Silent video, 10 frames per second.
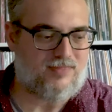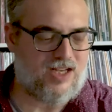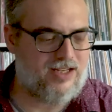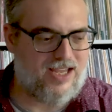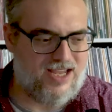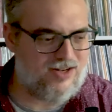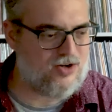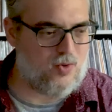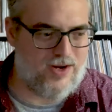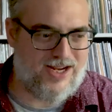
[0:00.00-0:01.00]
Again,
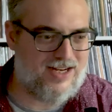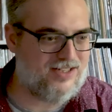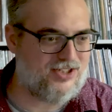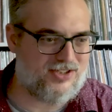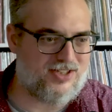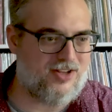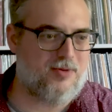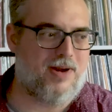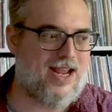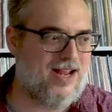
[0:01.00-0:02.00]
Queen is just another
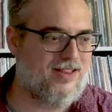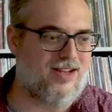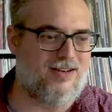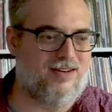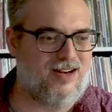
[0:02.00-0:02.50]
band that